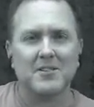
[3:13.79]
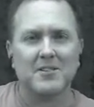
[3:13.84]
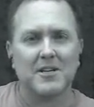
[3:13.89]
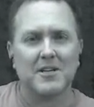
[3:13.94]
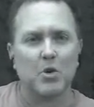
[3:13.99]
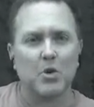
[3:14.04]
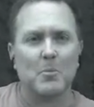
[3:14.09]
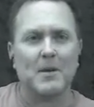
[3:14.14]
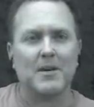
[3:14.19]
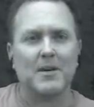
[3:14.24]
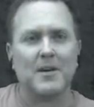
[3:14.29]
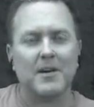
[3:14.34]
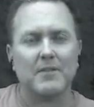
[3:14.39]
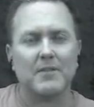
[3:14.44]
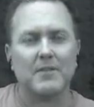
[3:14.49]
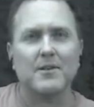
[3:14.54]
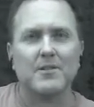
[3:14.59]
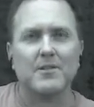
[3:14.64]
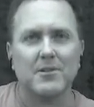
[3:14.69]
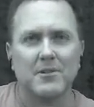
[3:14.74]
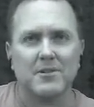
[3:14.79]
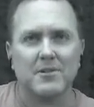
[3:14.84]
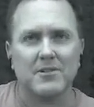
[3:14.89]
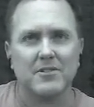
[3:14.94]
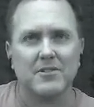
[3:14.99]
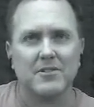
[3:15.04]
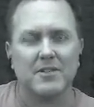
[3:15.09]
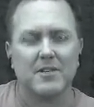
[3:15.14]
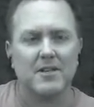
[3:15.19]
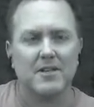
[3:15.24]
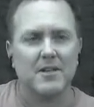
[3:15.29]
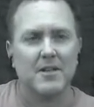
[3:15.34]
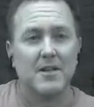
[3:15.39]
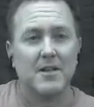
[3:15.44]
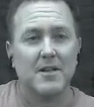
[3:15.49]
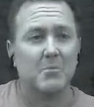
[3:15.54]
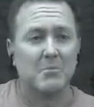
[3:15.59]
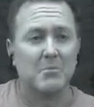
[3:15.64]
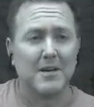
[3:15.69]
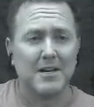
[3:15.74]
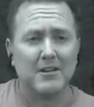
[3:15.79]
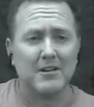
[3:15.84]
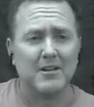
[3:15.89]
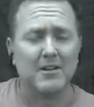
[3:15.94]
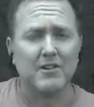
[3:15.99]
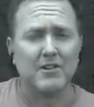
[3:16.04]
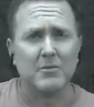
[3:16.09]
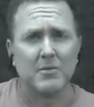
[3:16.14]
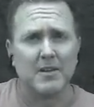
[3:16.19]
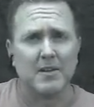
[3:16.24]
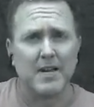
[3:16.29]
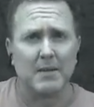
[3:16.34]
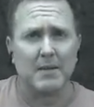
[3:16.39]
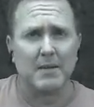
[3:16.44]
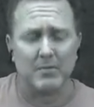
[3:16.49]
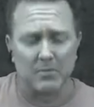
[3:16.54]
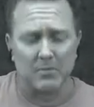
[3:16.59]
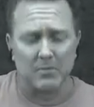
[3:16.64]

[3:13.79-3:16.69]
like, oh my god, if I turn this thing, bad things will happen.